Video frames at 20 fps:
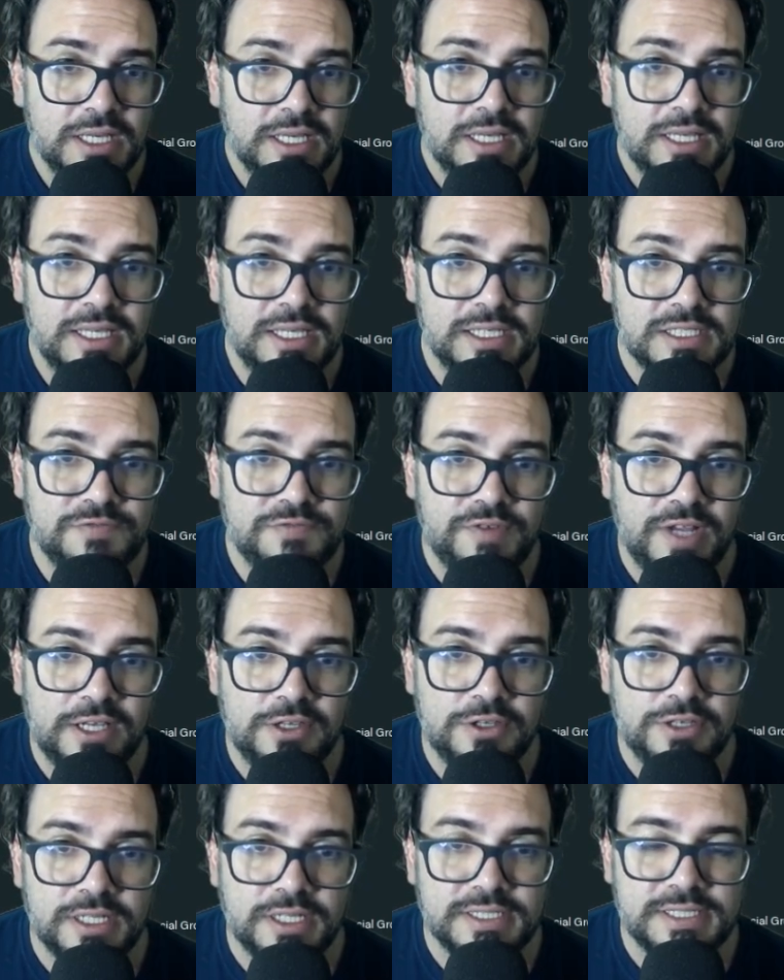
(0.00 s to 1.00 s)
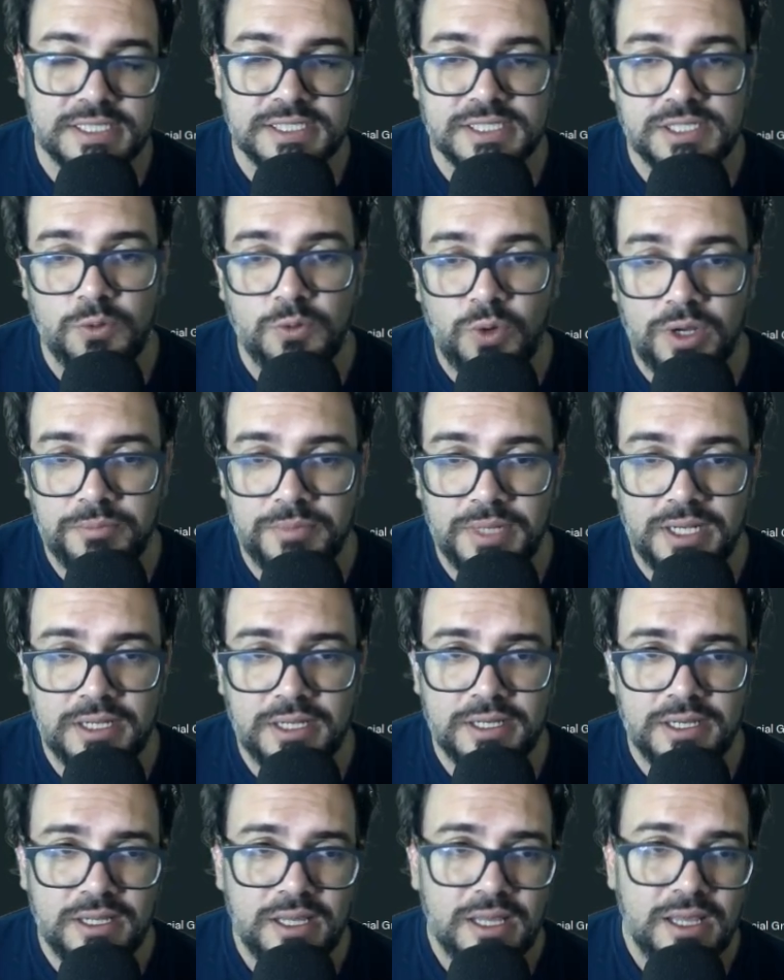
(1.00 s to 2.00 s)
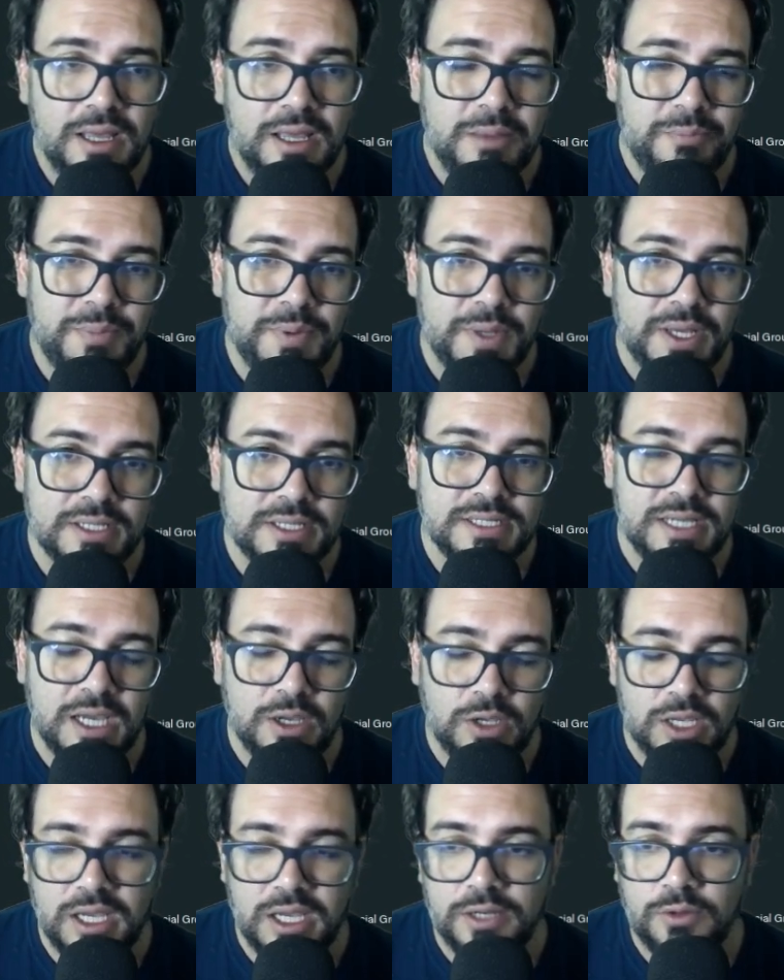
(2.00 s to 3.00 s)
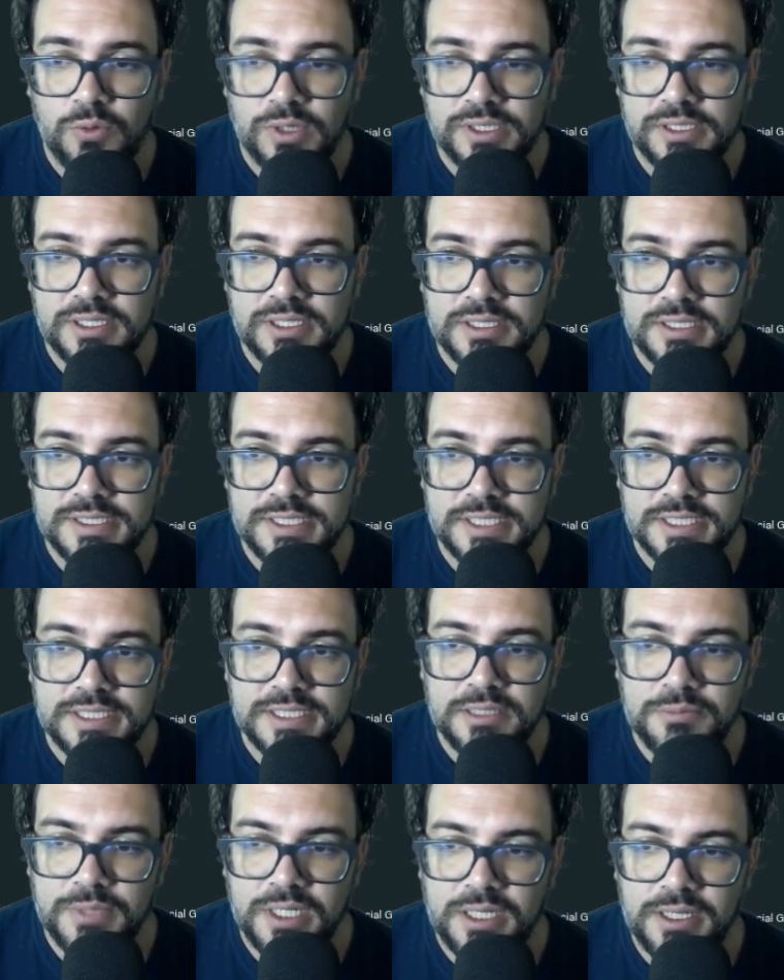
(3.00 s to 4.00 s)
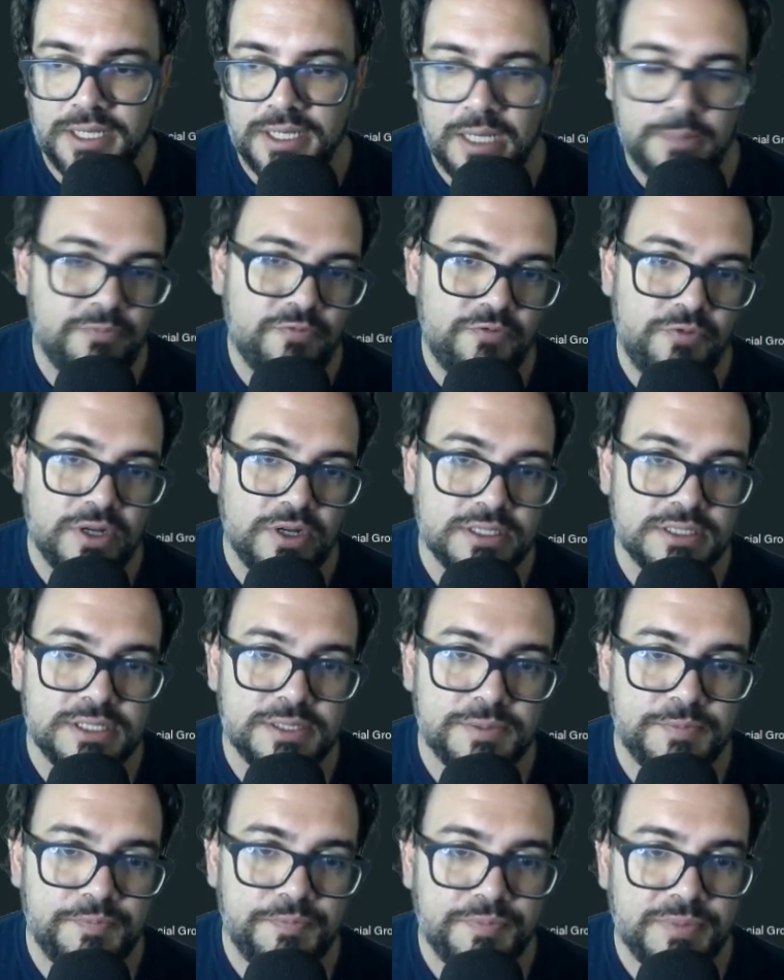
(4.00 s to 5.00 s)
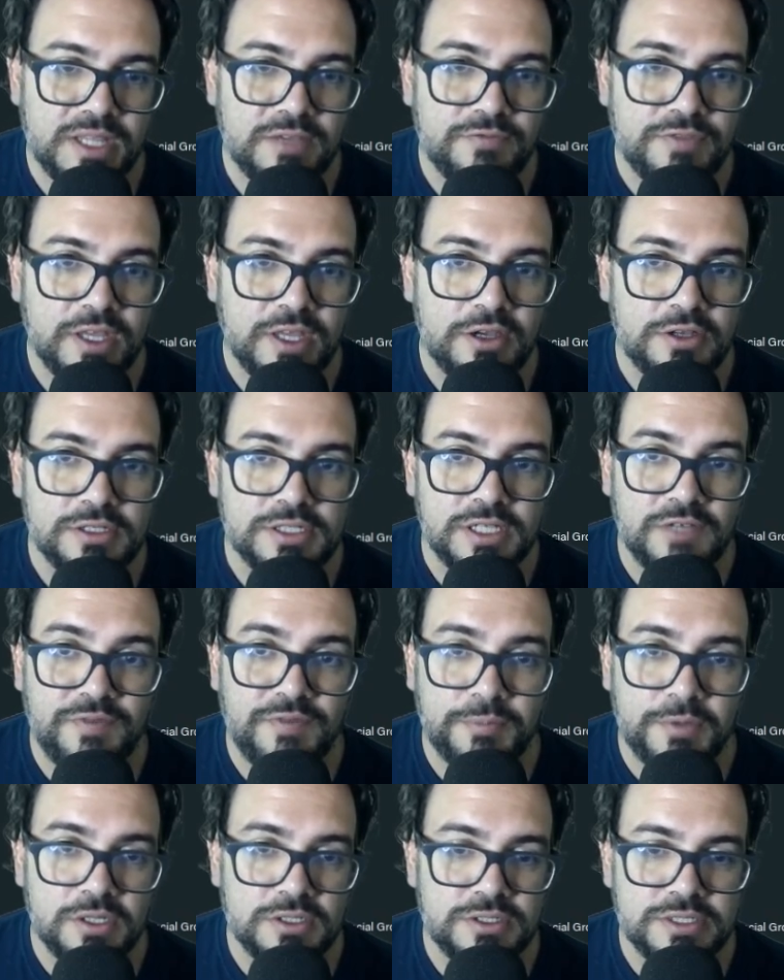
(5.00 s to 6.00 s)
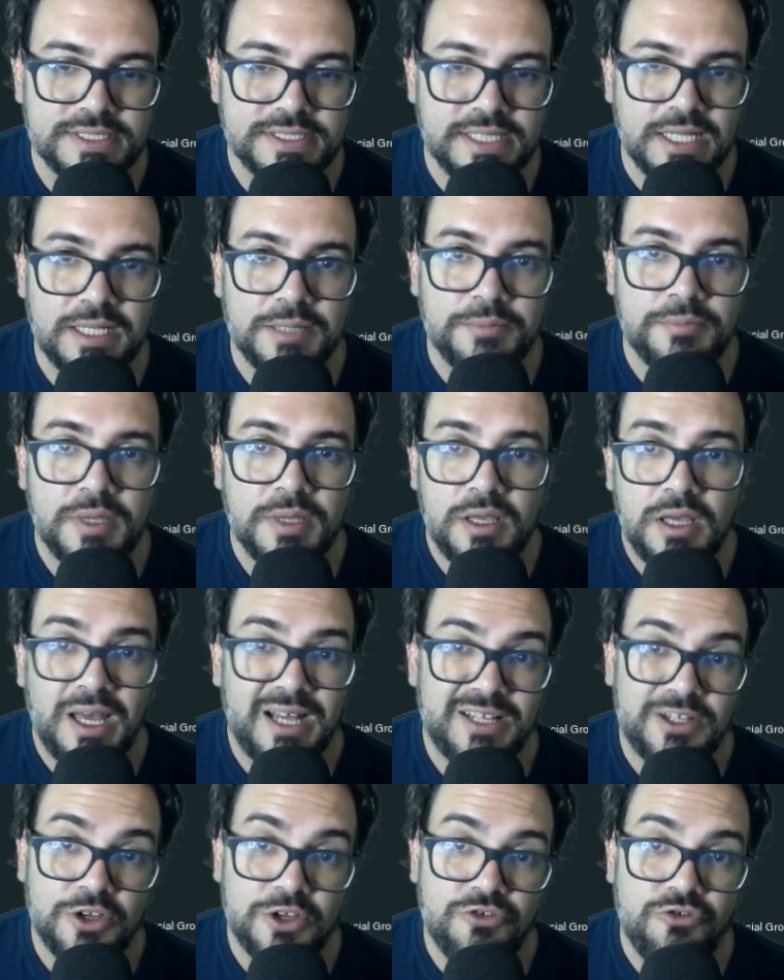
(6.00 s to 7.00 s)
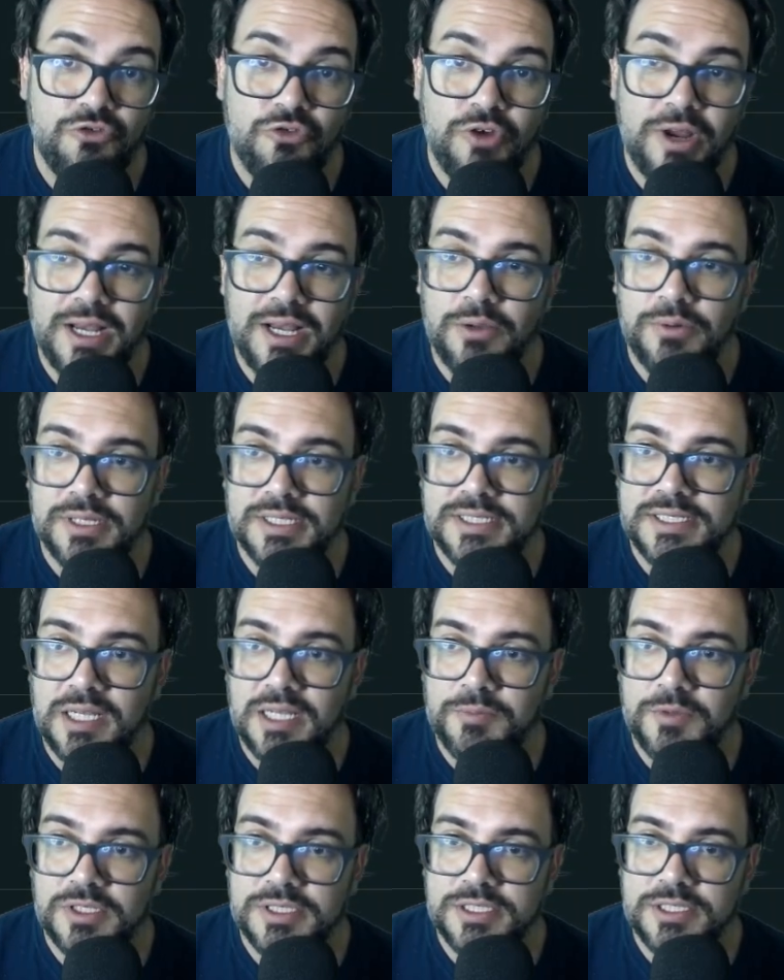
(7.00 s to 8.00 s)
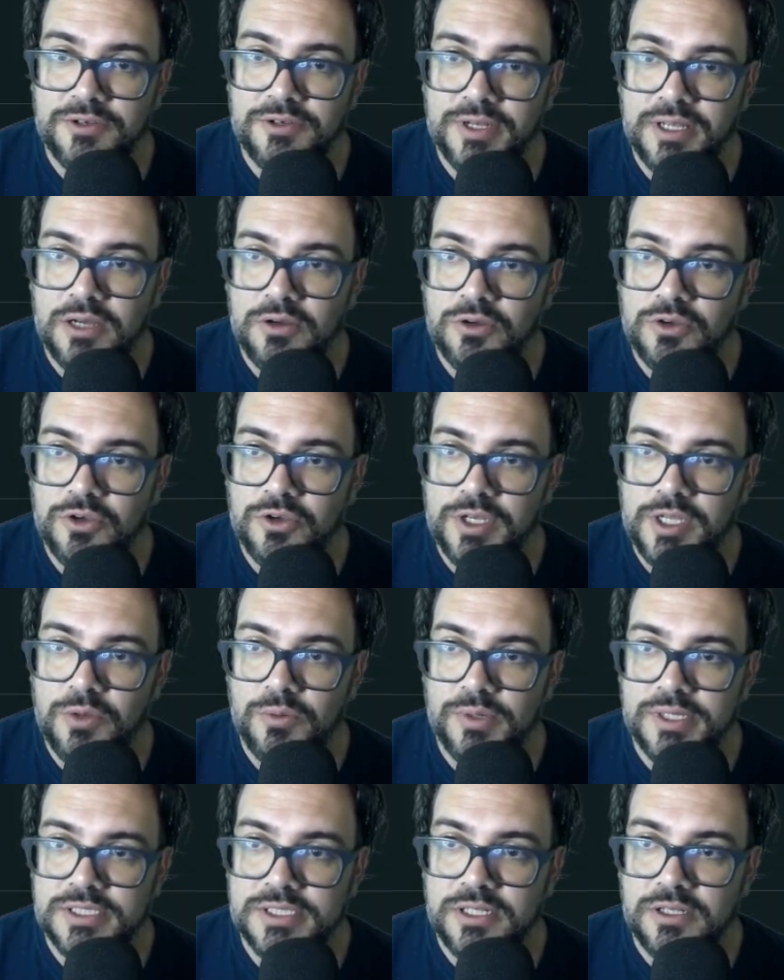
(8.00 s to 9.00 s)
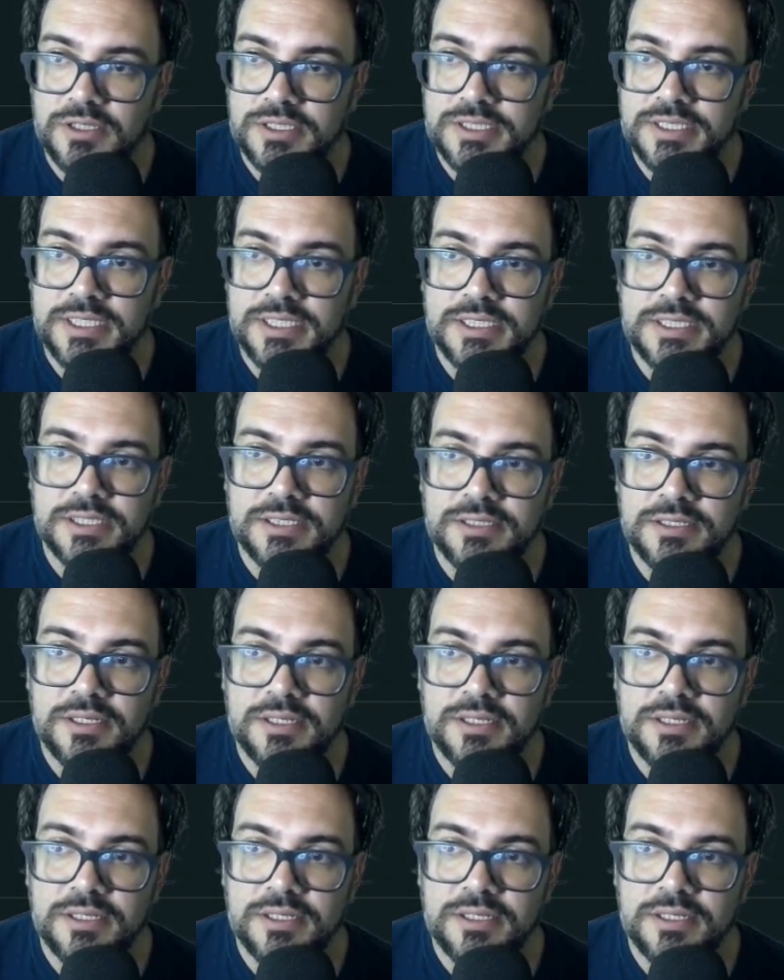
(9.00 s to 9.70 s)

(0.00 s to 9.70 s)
He is valued at 61 million, but I kind of wanted the 60 million up front if I'm going to sell him. Don't really want to sell him considering how good he was last season.